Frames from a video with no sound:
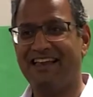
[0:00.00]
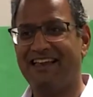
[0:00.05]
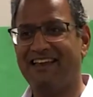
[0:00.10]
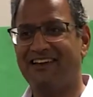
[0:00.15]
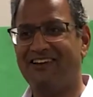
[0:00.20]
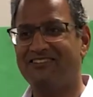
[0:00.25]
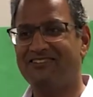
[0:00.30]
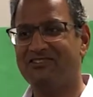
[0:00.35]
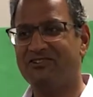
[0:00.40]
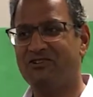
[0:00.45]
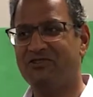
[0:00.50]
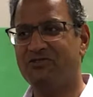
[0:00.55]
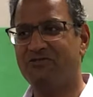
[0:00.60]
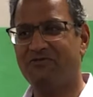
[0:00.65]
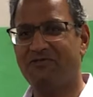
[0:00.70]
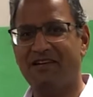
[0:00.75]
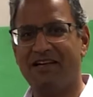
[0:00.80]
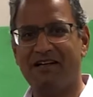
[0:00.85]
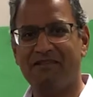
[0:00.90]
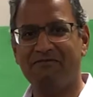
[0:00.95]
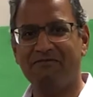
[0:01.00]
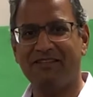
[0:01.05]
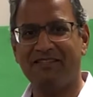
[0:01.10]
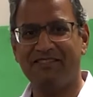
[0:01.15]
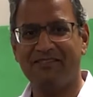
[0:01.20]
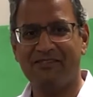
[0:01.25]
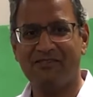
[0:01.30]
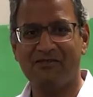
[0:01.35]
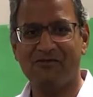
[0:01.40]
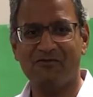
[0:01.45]
in our church family
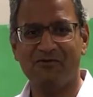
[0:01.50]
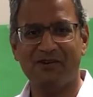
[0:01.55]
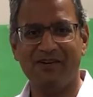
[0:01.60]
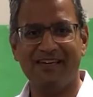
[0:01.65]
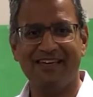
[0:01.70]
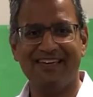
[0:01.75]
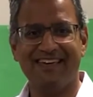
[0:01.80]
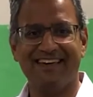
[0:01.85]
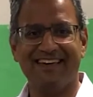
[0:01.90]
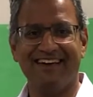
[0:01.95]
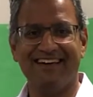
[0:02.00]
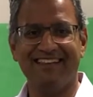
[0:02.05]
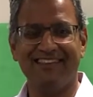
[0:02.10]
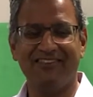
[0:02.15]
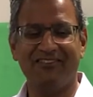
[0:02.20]
this week,